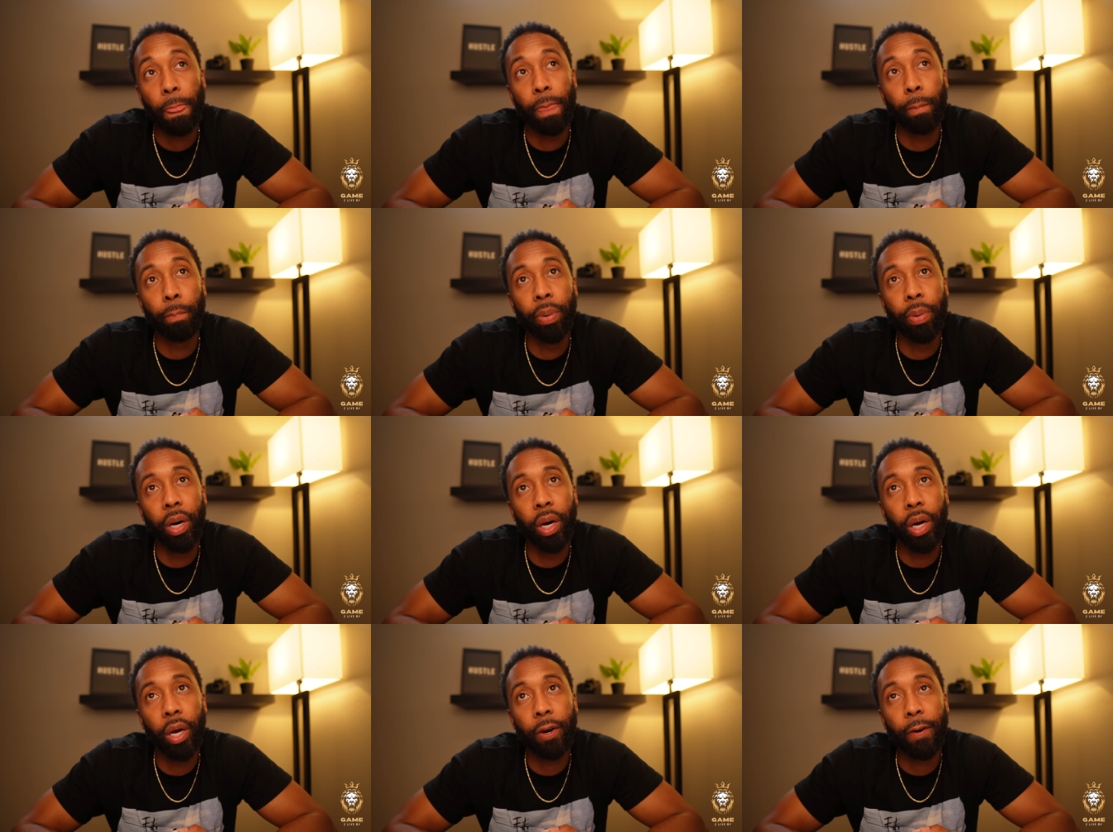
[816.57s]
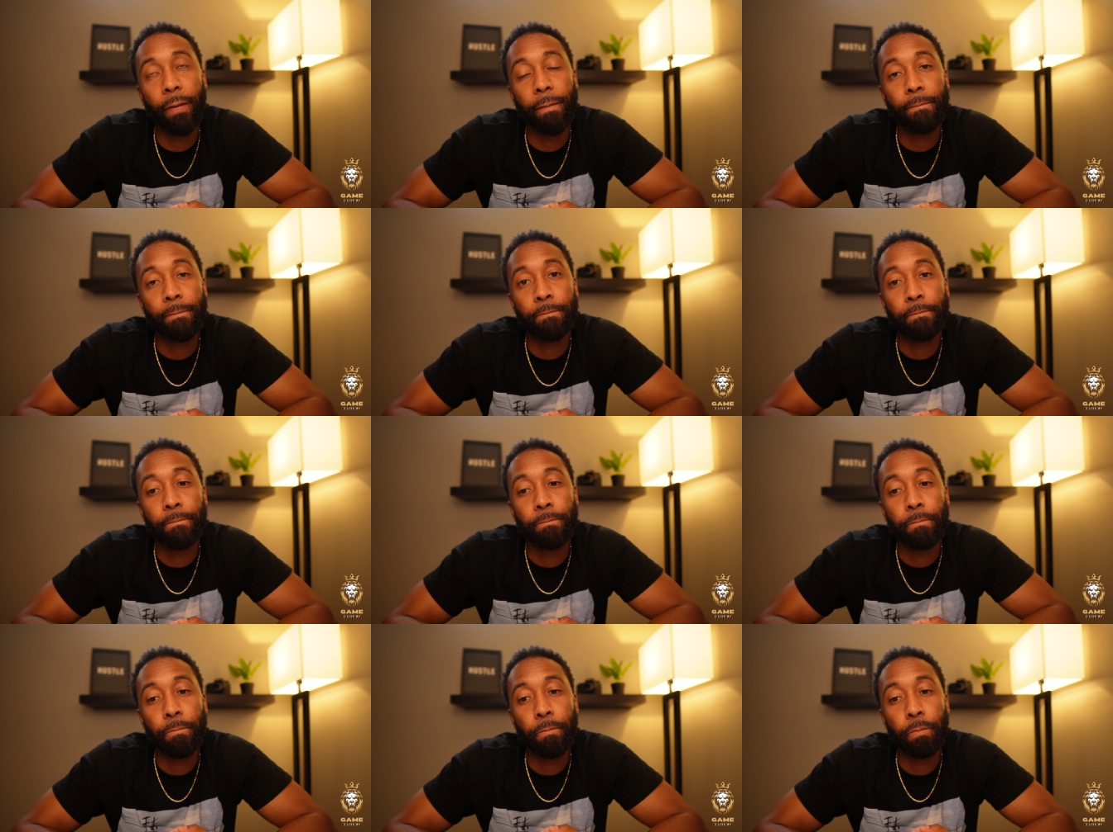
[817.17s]
But
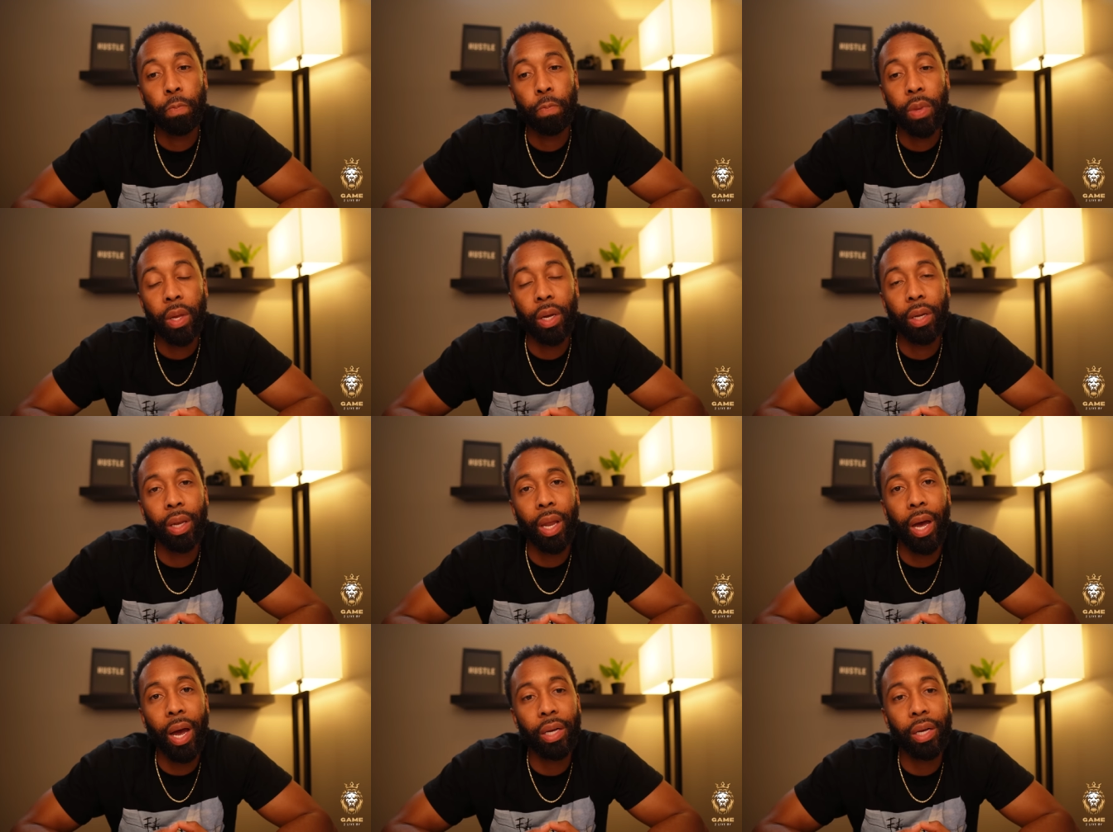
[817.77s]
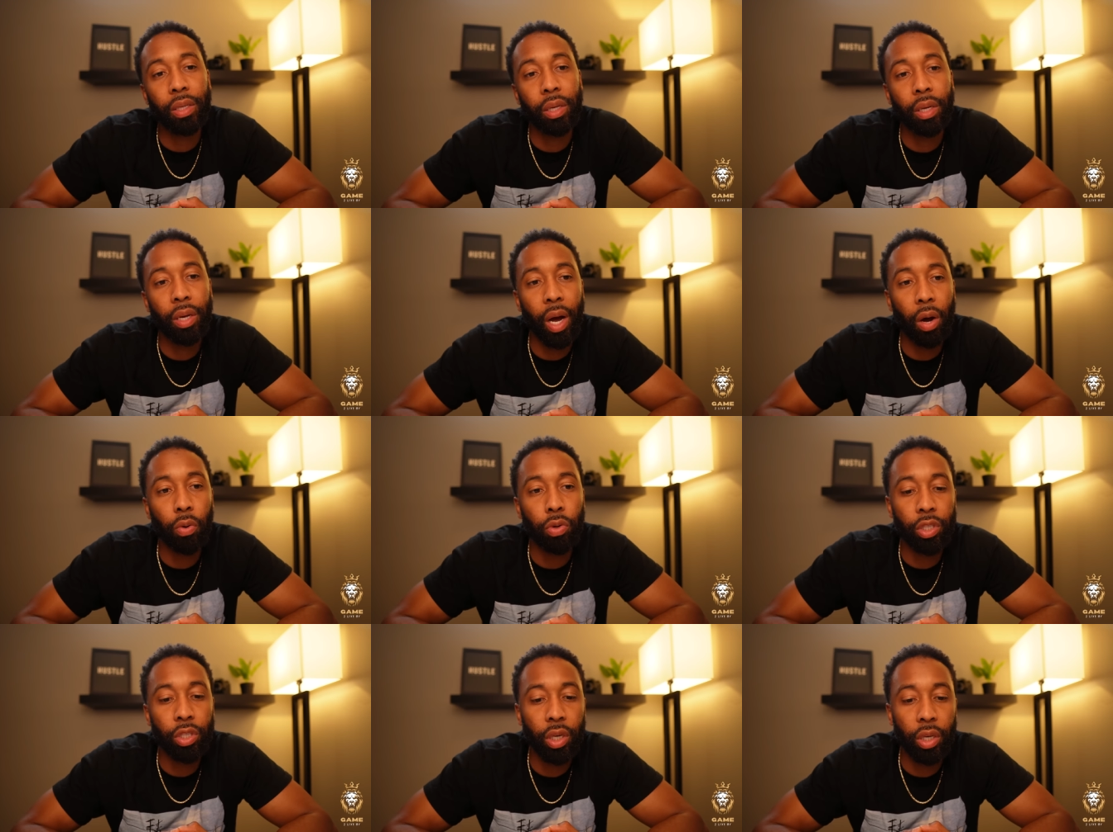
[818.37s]
lastly,
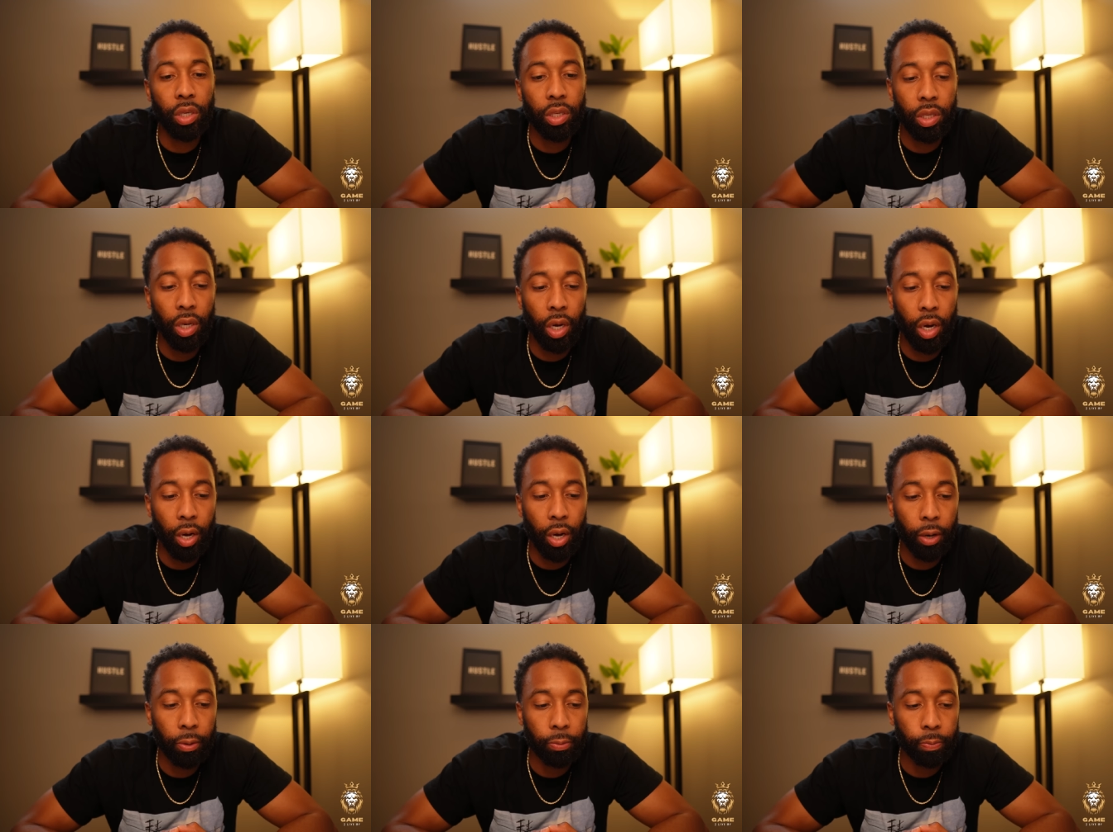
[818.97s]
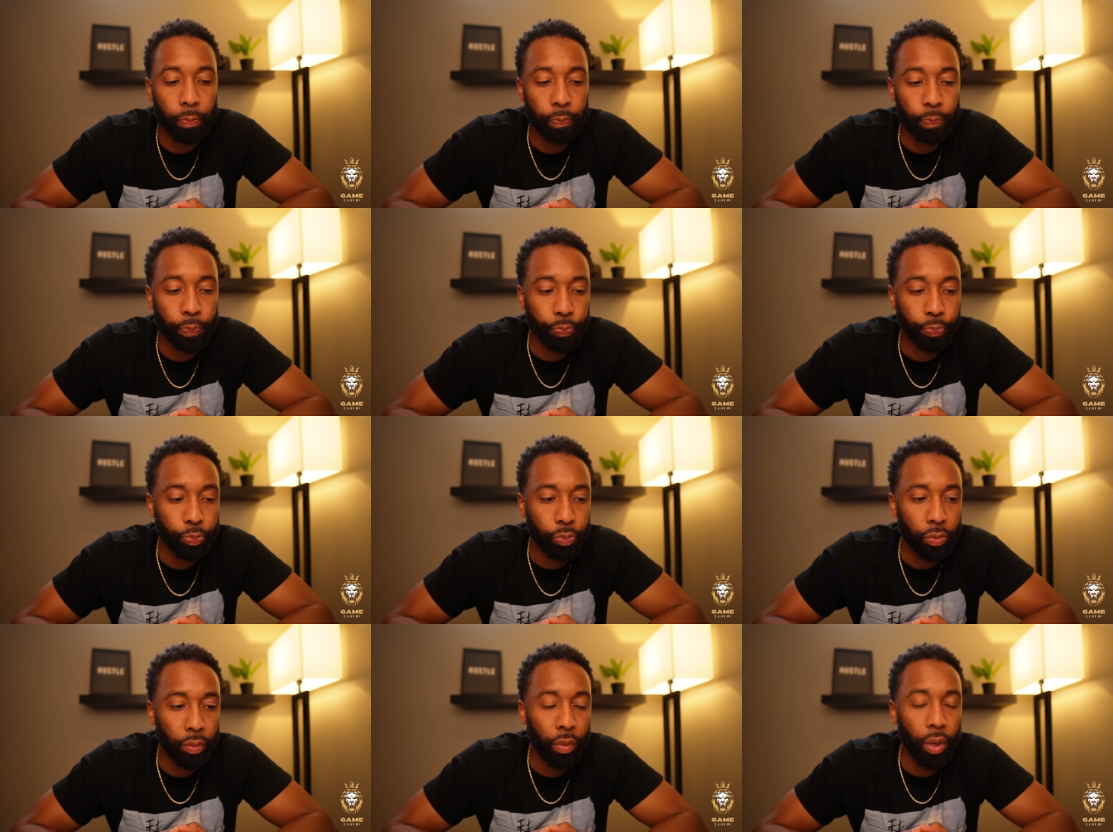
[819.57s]
I would just say
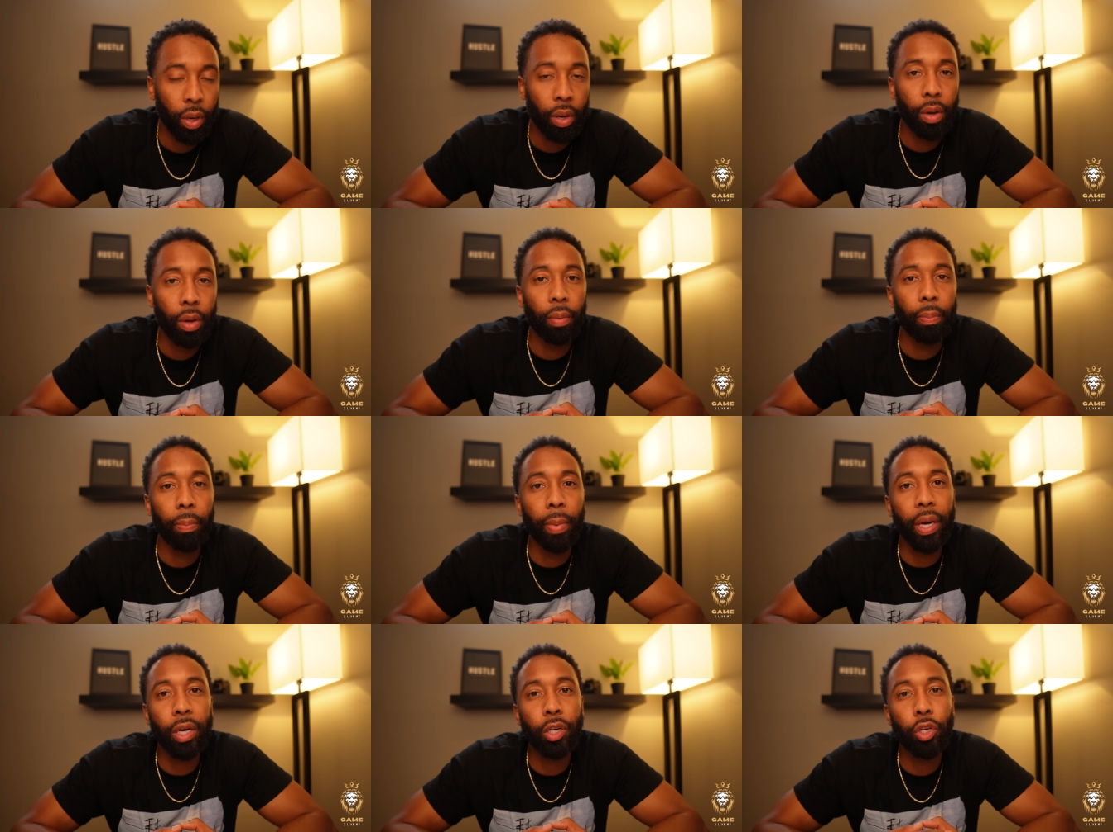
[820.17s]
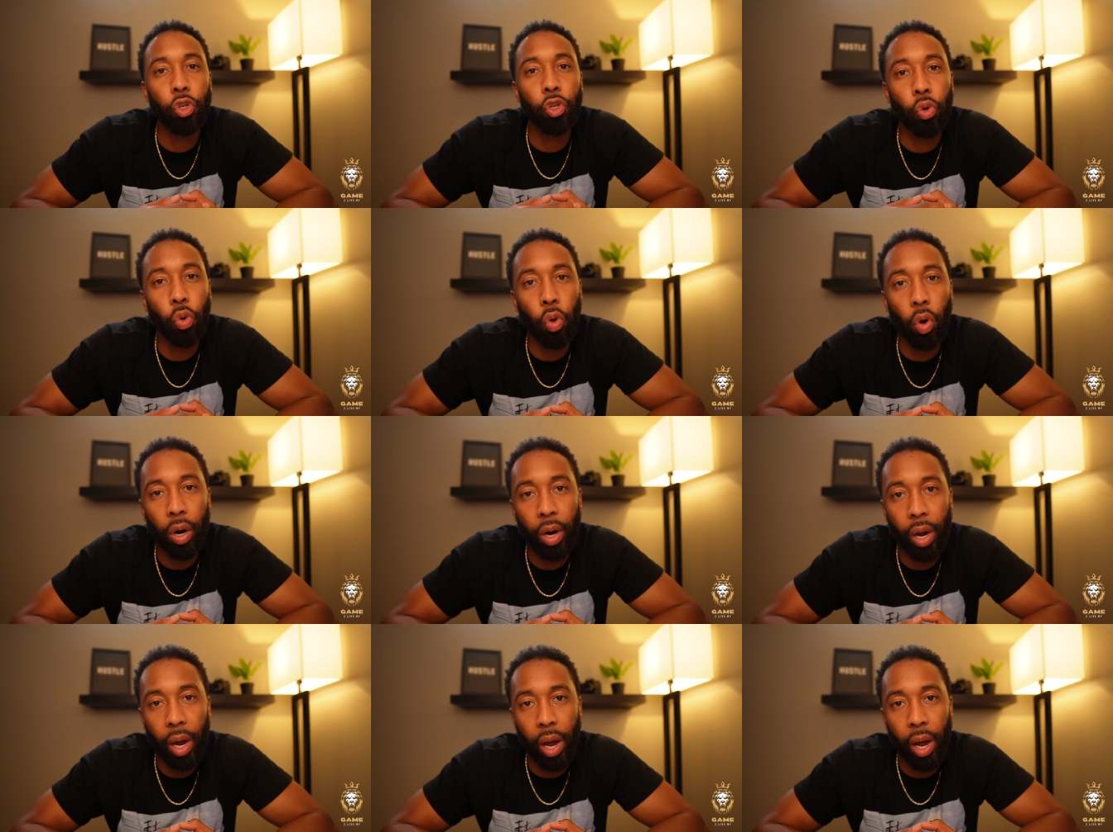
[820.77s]
make
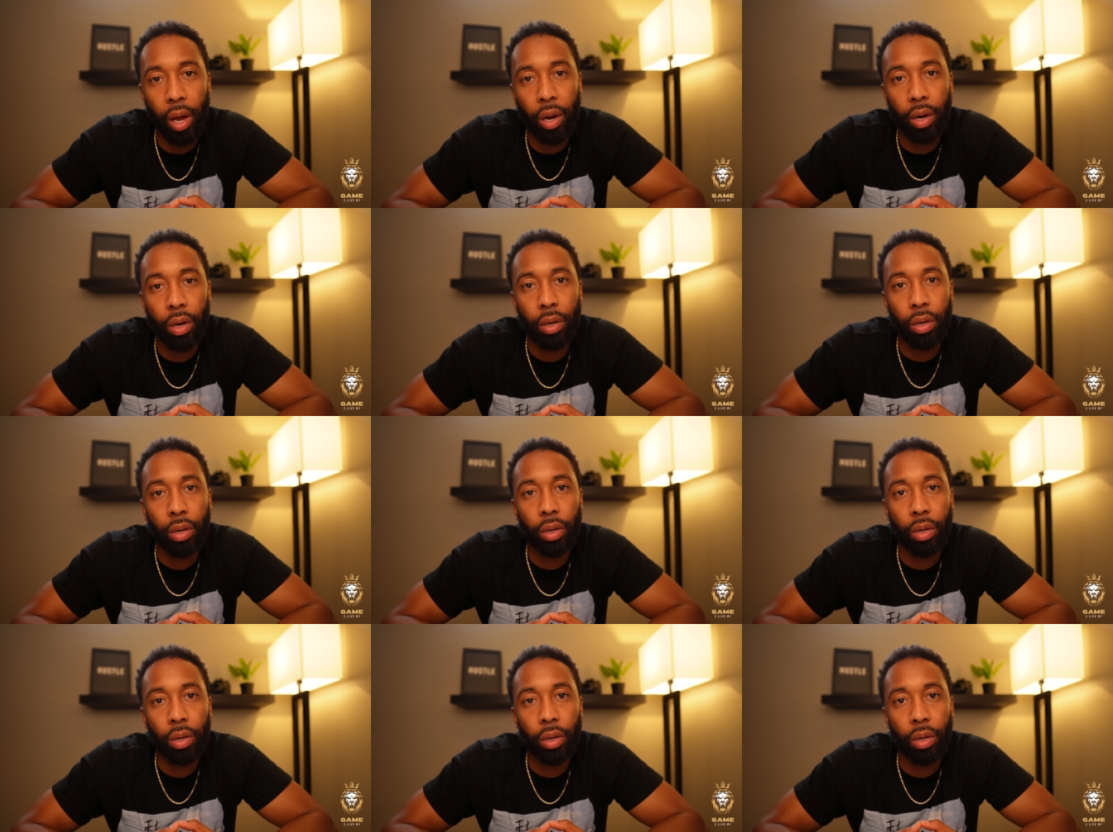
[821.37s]
sure that